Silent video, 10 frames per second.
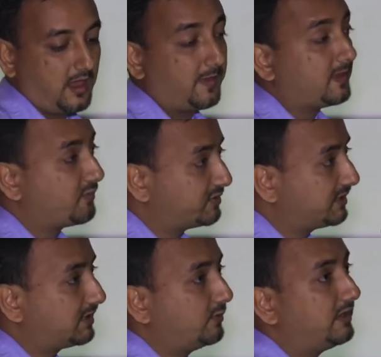And the
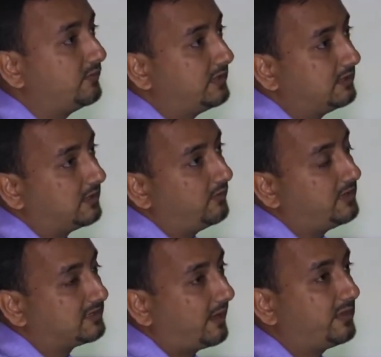position we
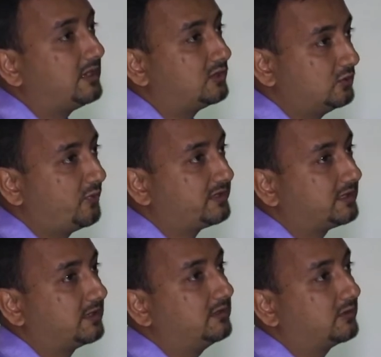examine in two
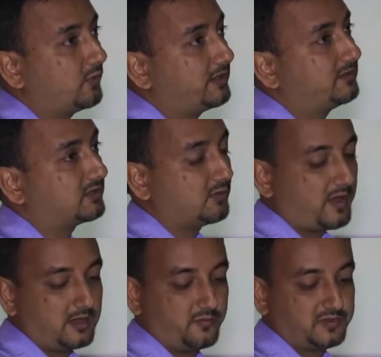positions. One is a
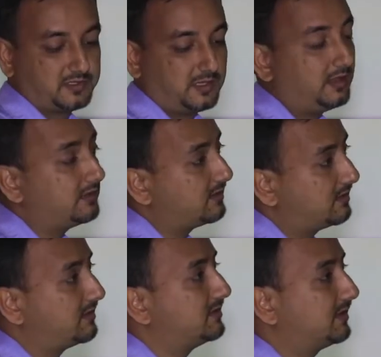supine position, and the
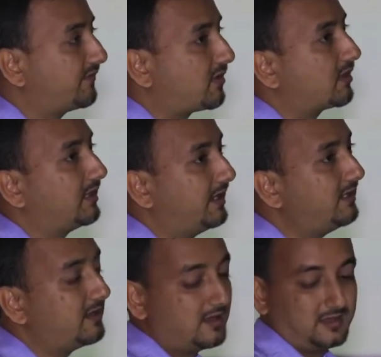other is a
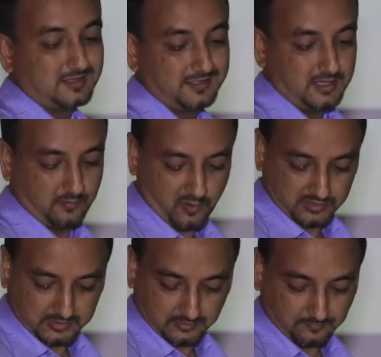frog-legged sitting
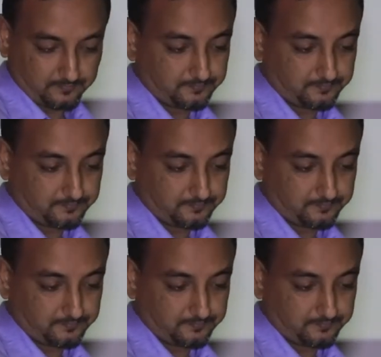position.